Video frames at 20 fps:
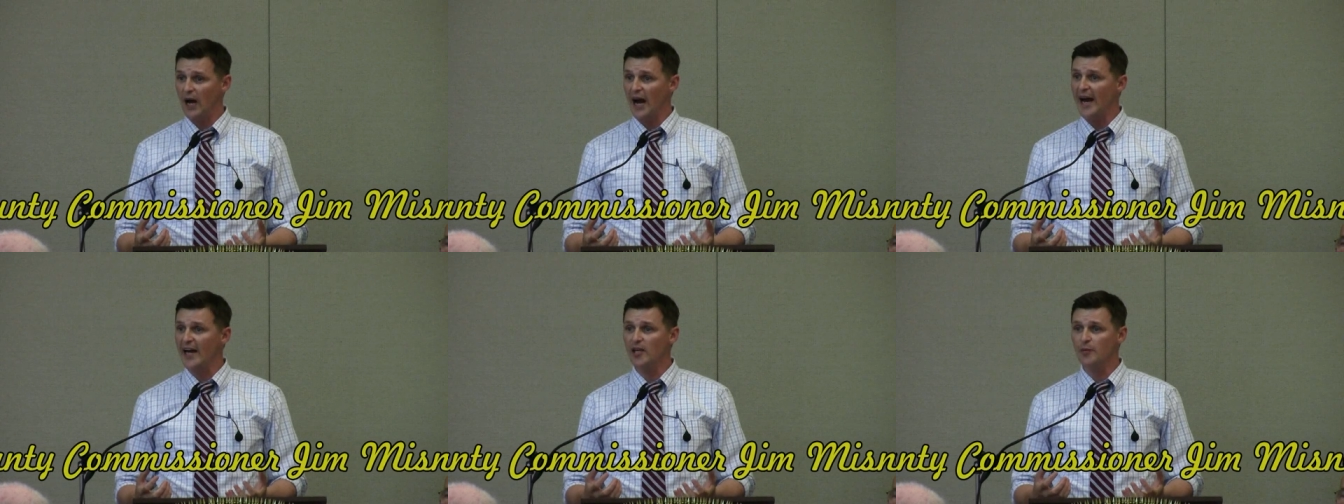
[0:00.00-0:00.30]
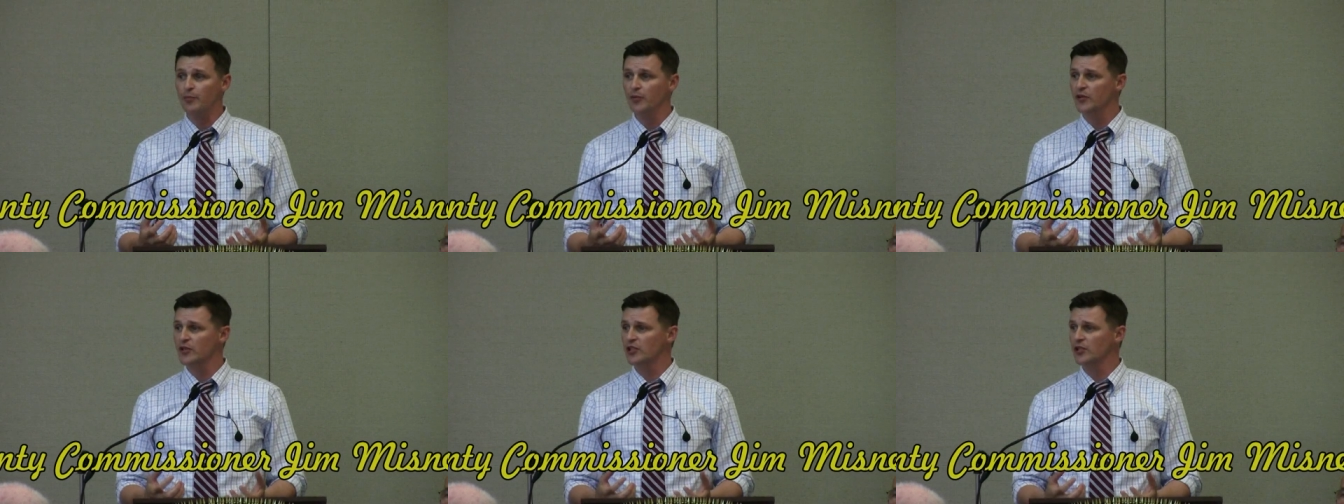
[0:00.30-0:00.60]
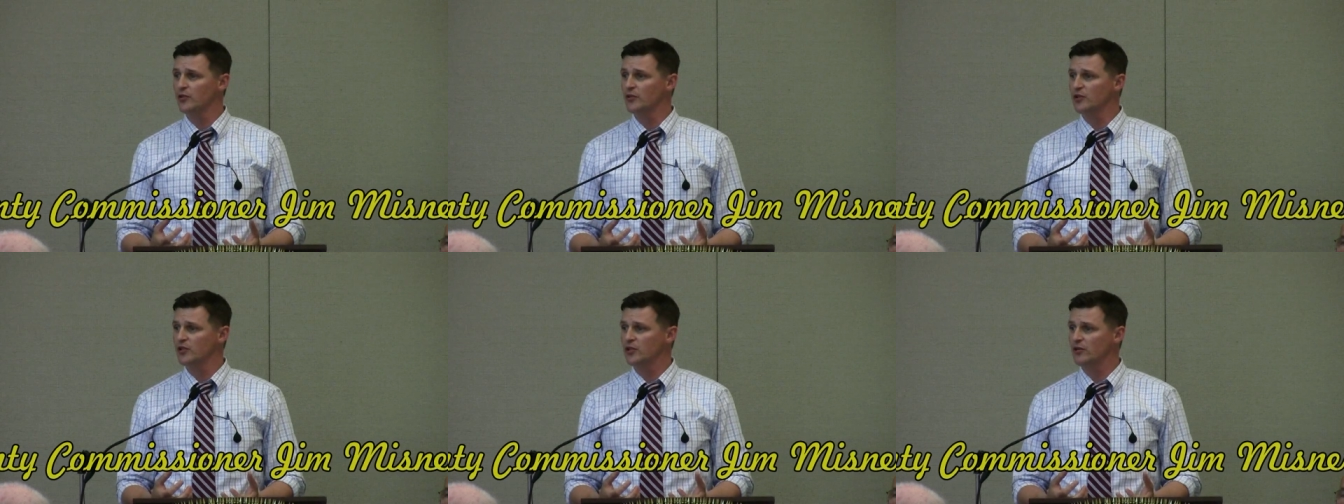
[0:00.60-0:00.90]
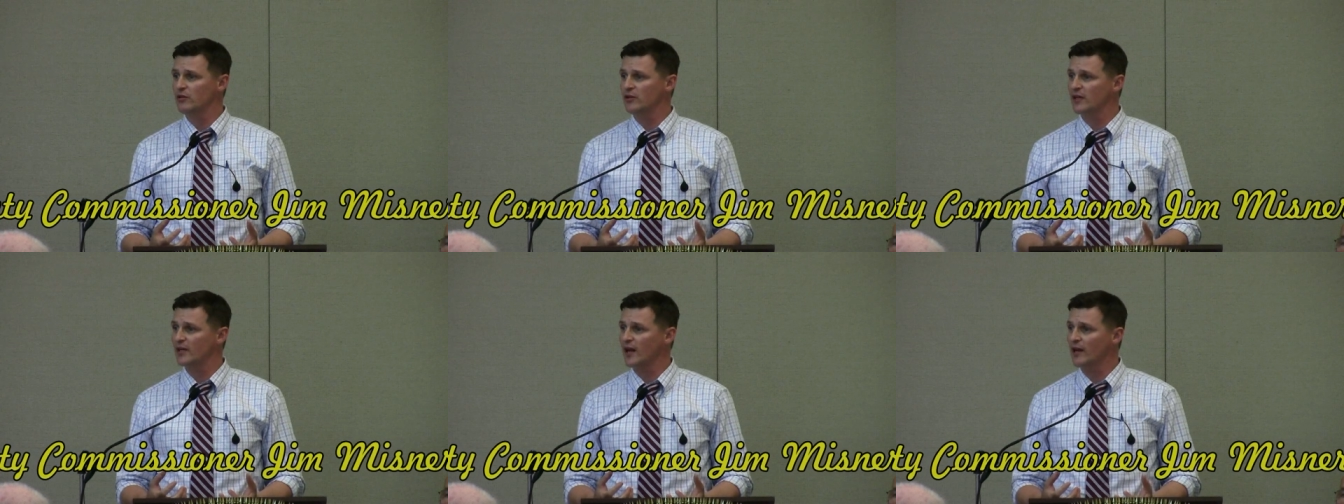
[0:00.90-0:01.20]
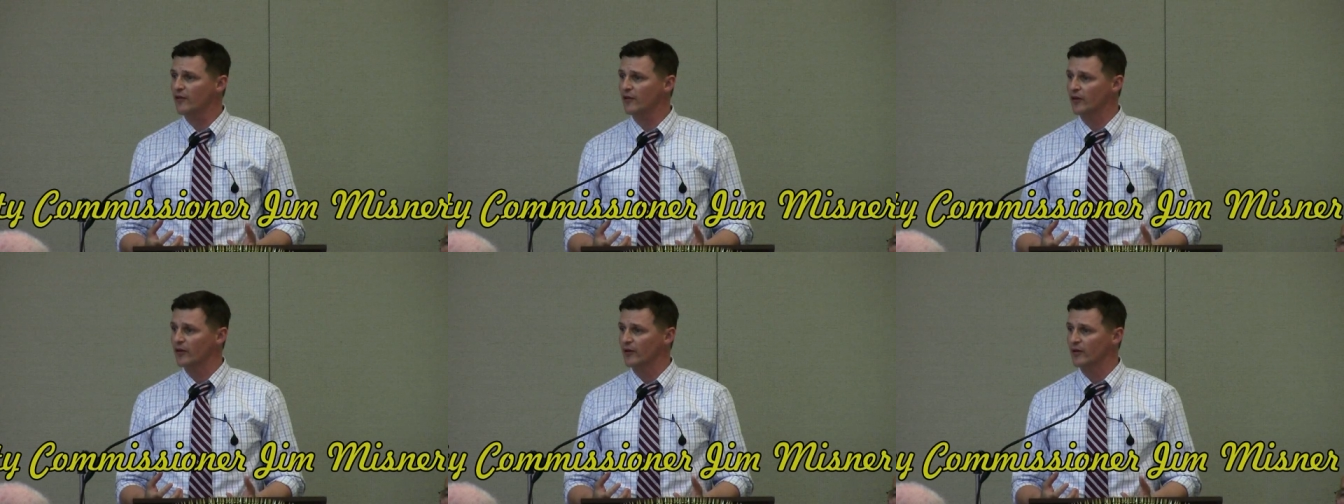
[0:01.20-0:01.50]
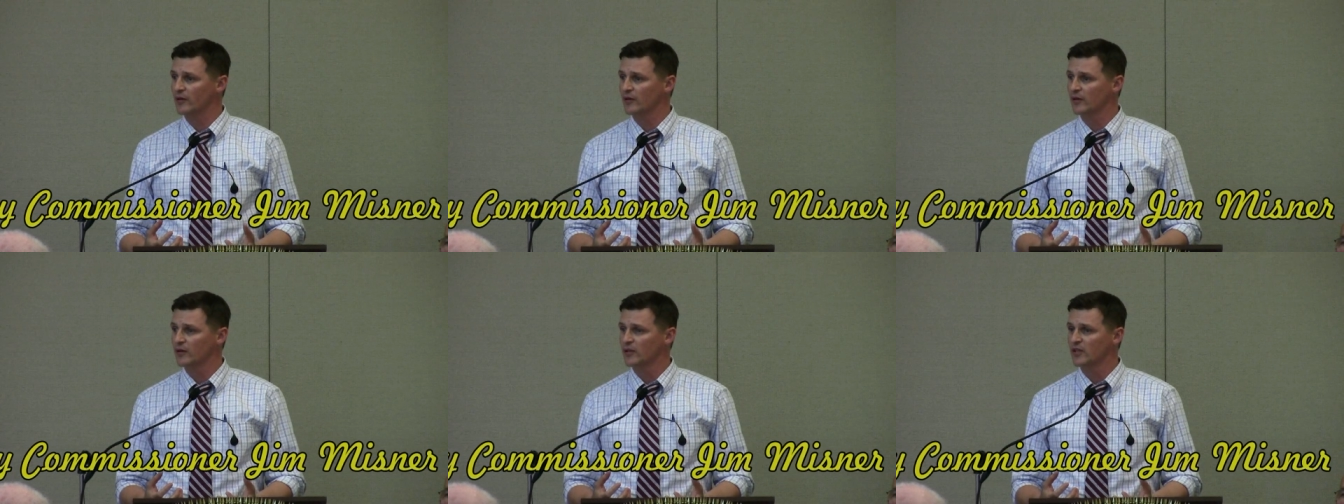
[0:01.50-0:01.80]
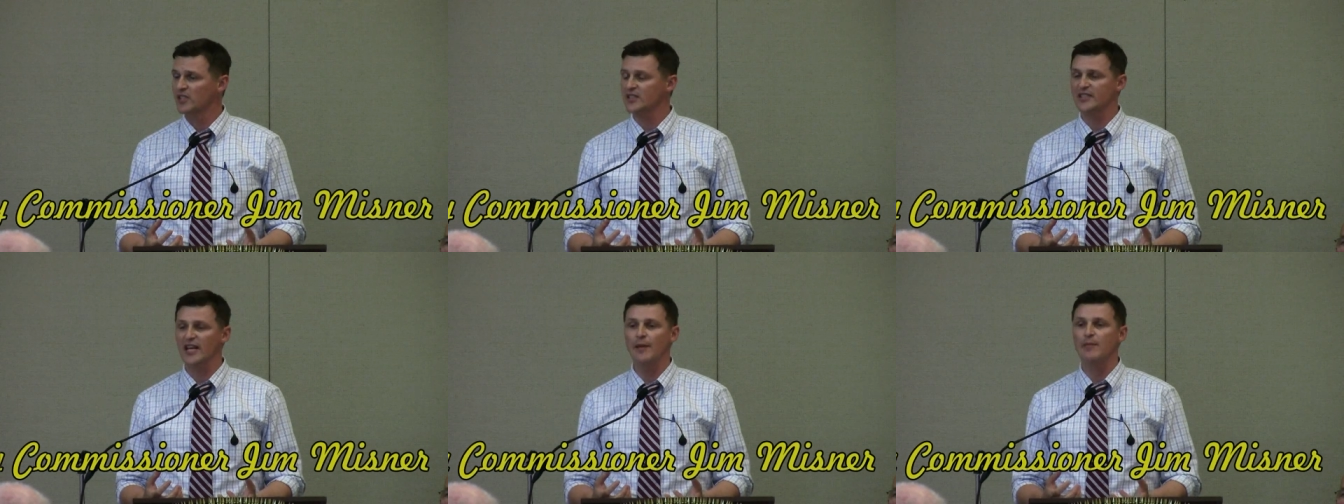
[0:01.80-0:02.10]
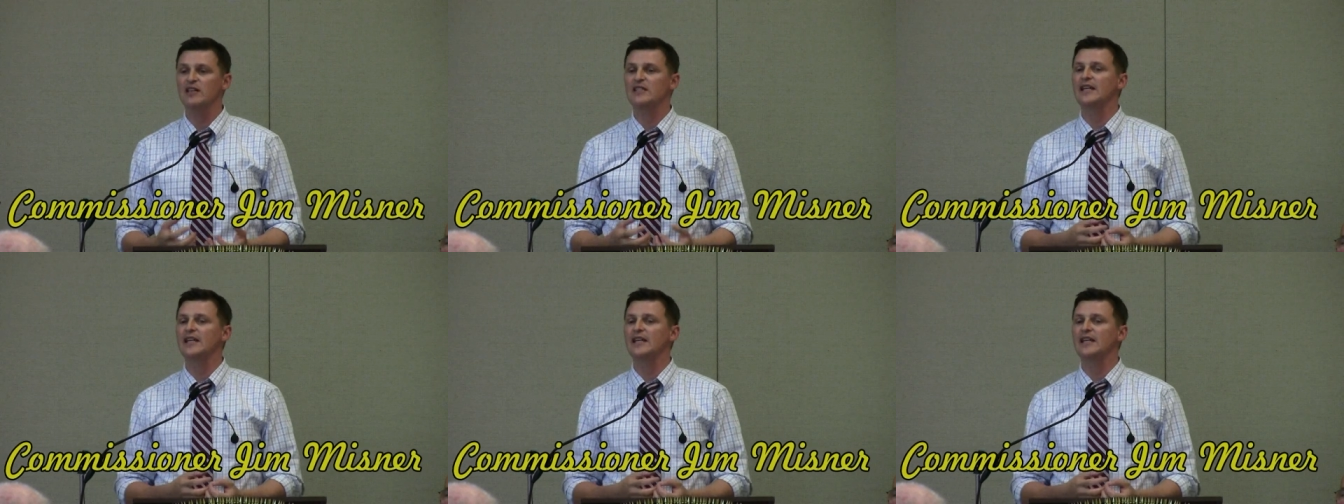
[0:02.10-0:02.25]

I had to put 2 and 2 together. The same